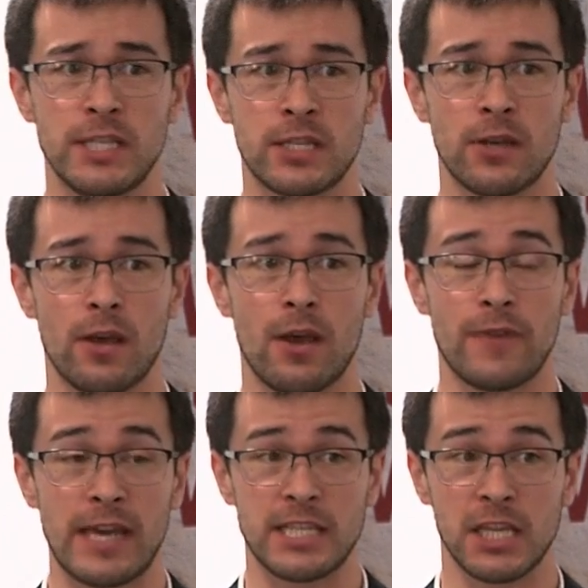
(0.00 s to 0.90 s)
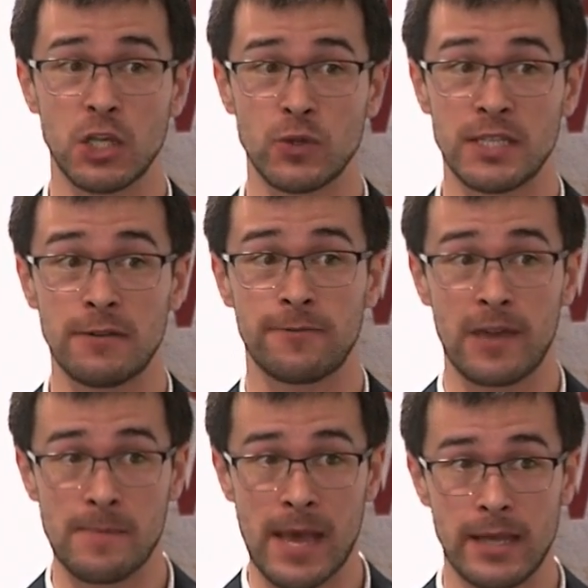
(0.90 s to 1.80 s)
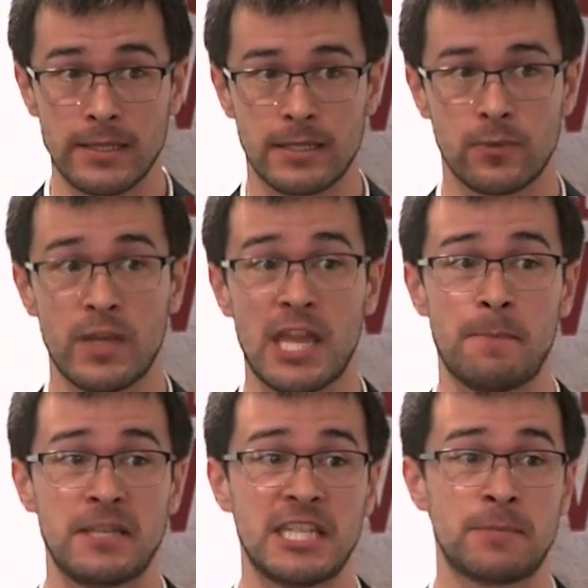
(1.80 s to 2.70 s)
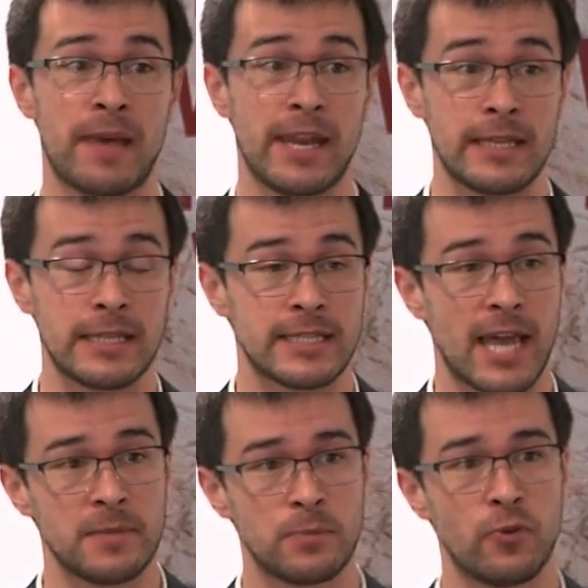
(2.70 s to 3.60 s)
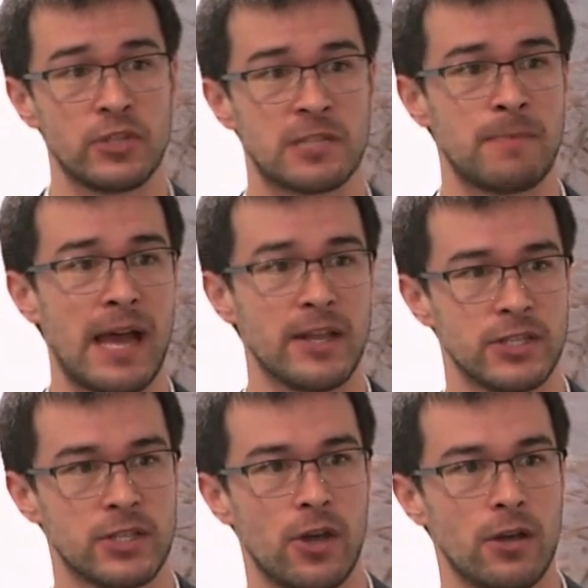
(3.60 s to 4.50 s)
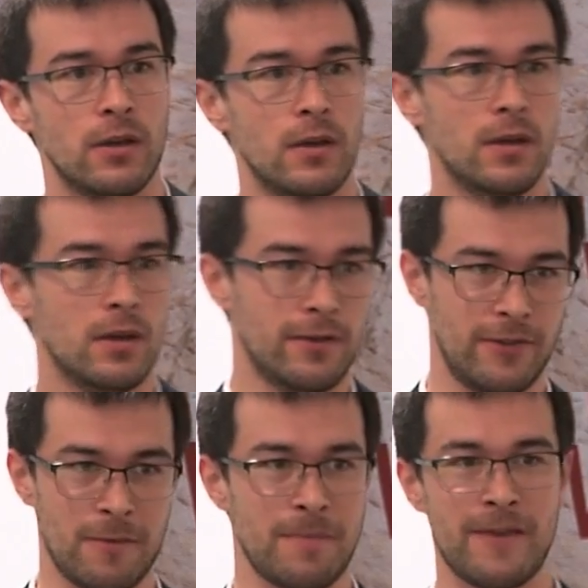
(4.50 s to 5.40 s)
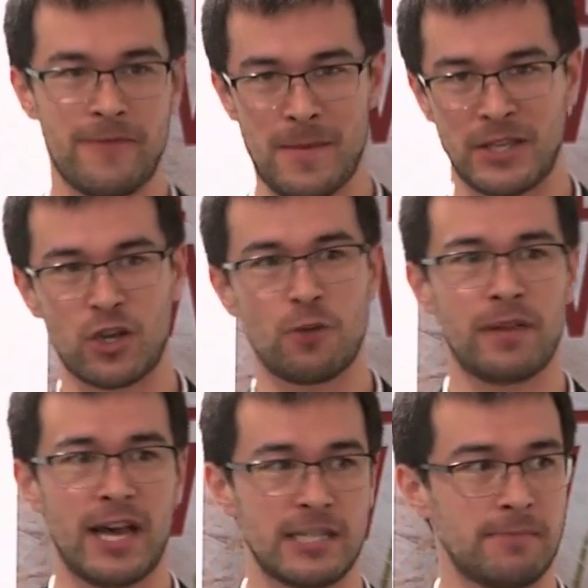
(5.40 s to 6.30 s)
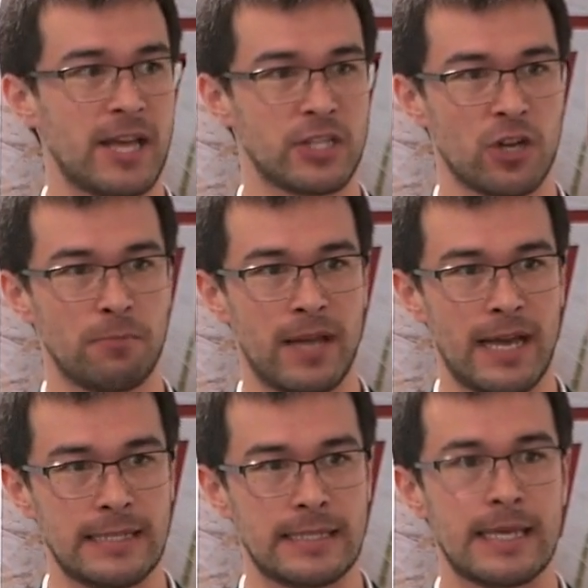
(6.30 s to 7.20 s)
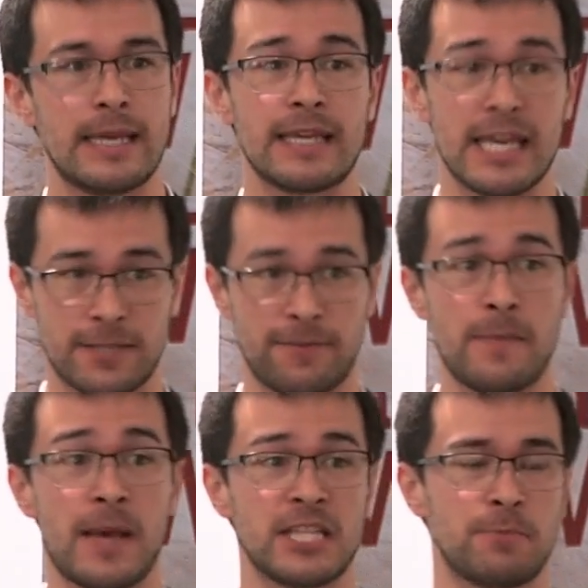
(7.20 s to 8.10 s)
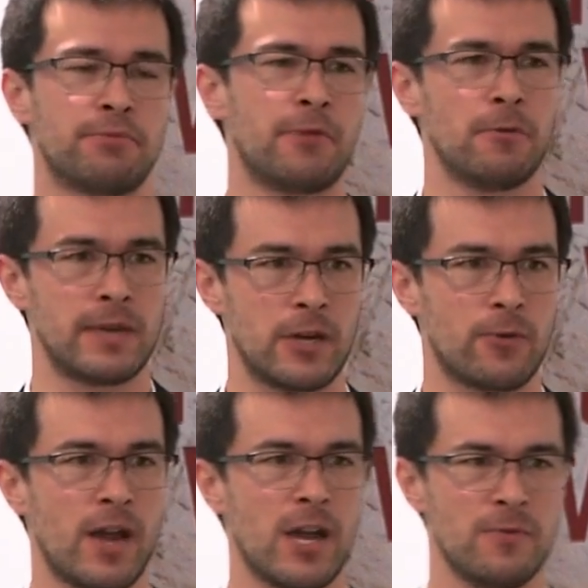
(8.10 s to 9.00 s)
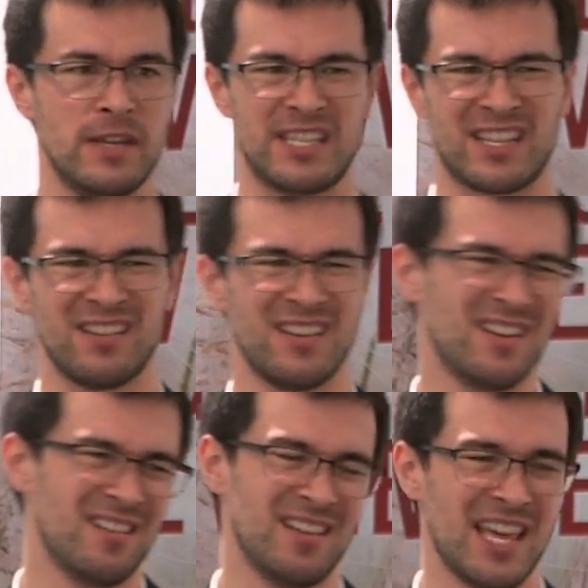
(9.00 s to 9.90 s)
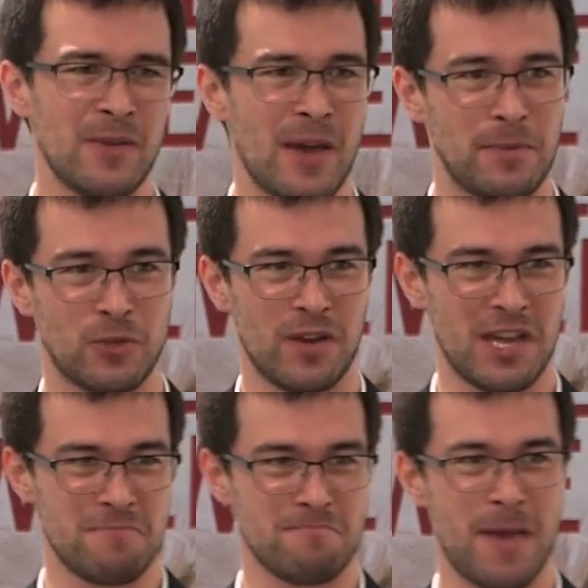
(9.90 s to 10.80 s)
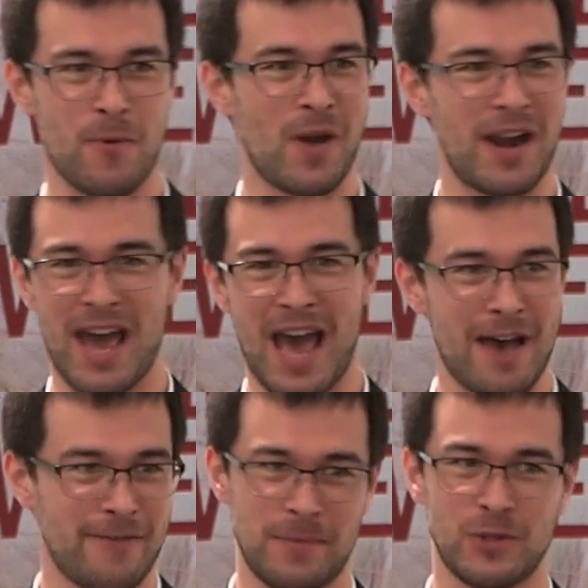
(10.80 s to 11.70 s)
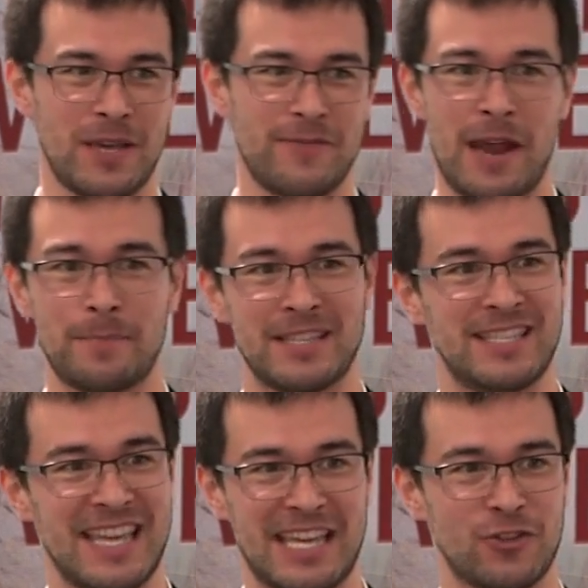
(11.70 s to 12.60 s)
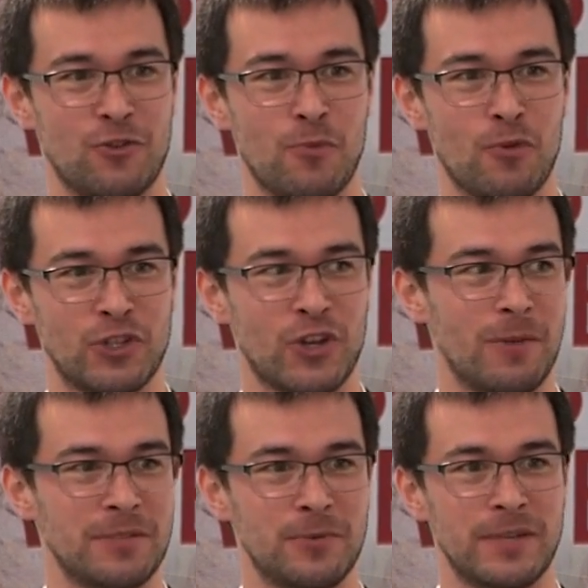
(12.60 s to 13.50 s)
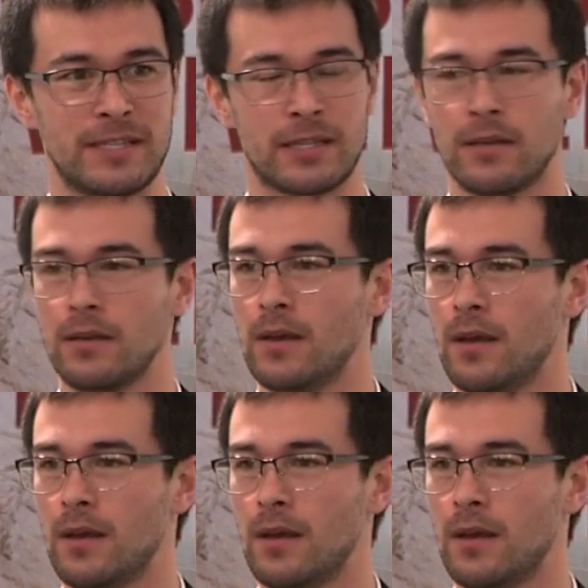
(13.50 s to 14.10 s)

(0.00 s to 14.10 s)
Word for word: risk of ACL injuries in females when they're participating in the same sports as males. So if you compare female soccer players and male soccer players, yes, females are probably at a greater risk, anywhere between maybe one and a half up to even up to six or more times the risk.